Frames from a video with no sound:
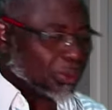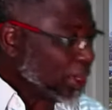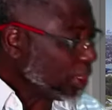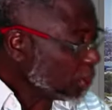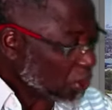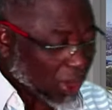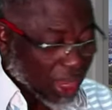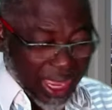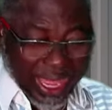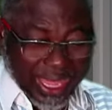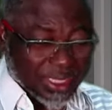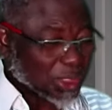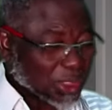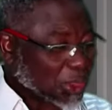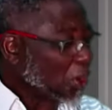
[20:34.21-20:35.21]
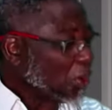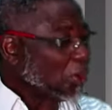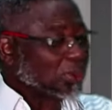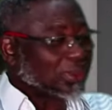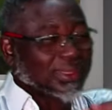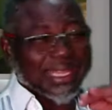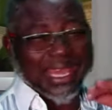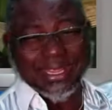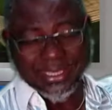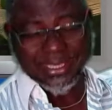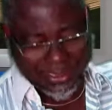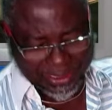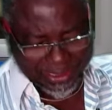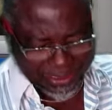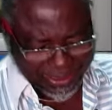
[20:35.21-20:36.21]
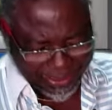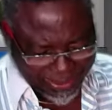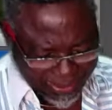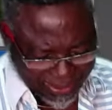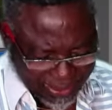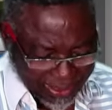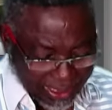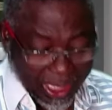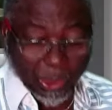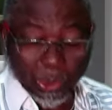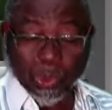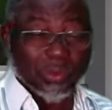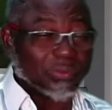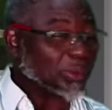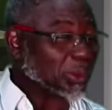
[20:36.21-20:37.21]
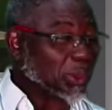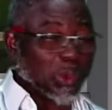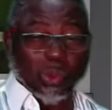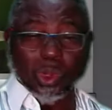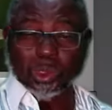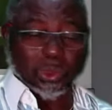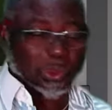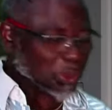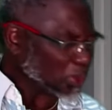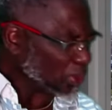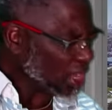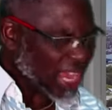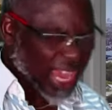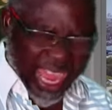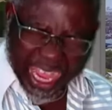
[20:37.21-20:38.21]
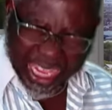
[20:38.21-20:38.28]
When you are at your own tethers and you don't even know what to do,